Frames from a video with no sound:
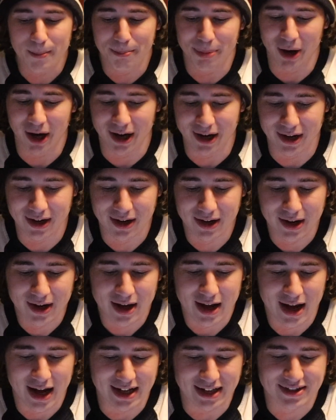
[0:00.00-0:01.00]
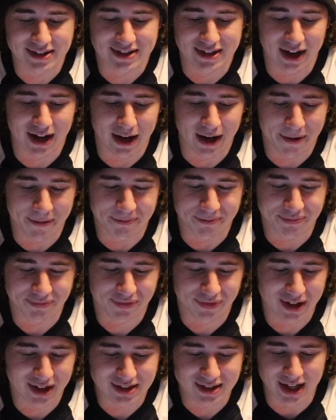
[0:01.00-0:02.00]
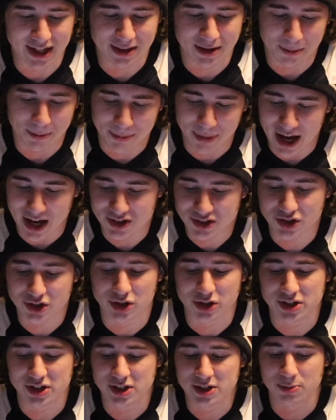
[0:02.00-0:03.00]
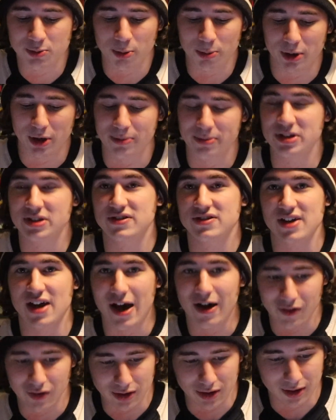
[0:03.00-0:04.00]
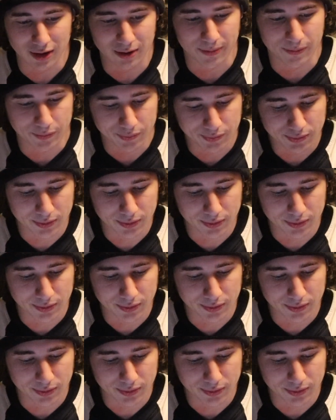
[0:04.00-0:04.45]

but it's um, it's not their best jerseys. We'll put them in solid though.